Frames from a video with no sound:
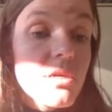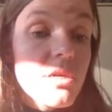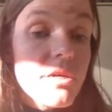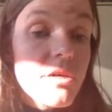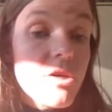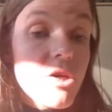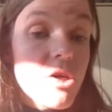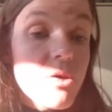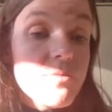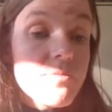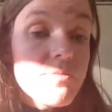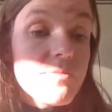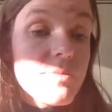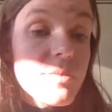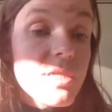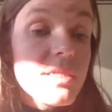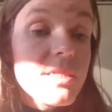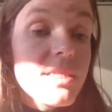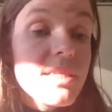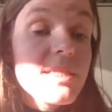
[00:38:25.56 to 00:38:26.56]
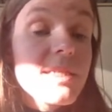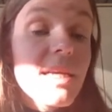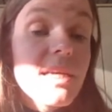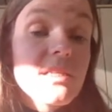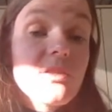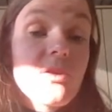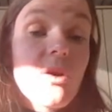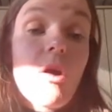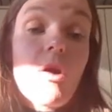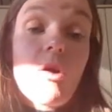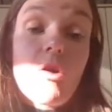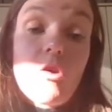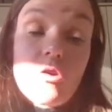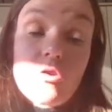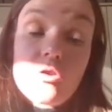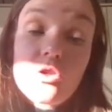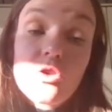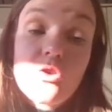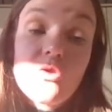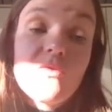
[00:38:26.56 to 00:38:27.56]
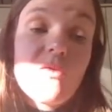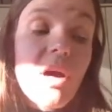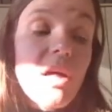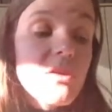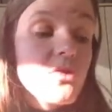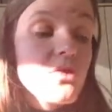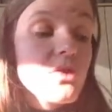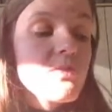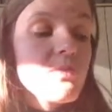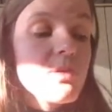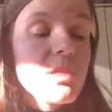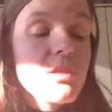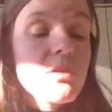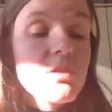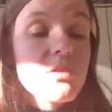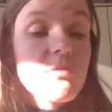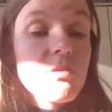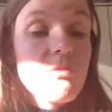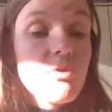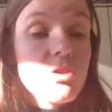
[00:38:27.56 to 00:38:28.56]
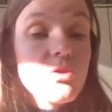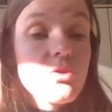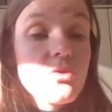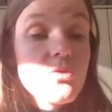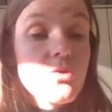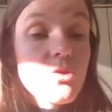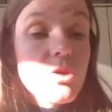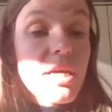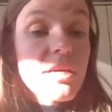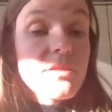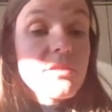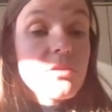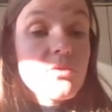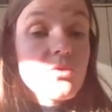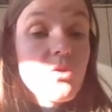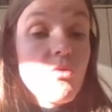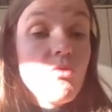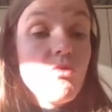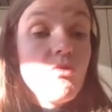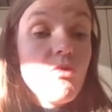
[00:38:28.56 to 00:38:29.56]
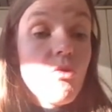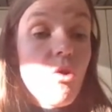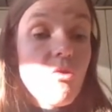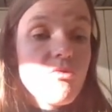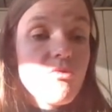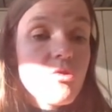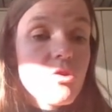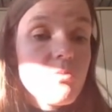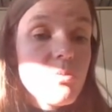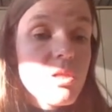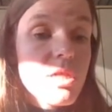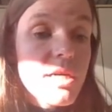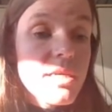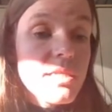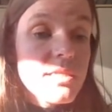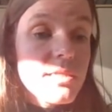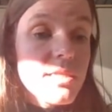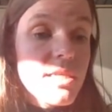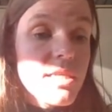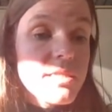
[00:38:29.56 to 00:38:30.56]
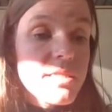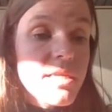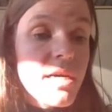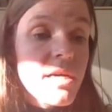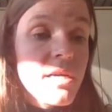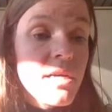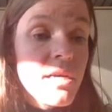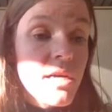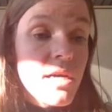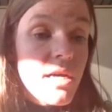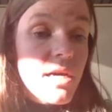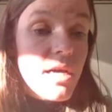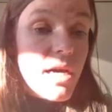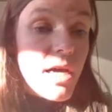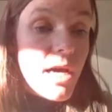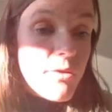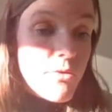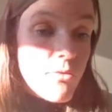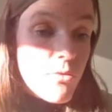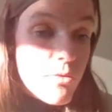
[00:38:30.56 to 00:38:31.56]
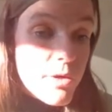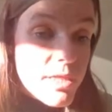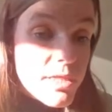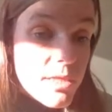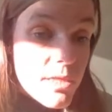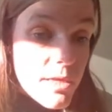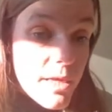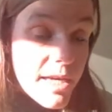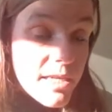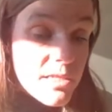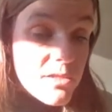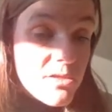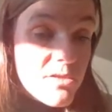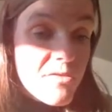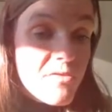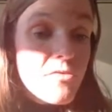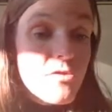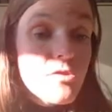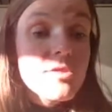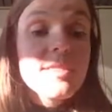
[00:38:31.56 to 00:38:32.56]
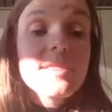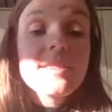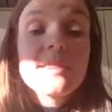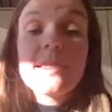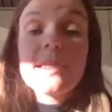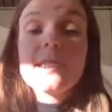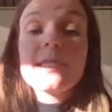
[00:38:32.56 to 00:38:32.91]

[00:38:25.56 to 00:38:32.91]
in this case, the RQ values, because we want to look at the non-normalized data. And we select the first 6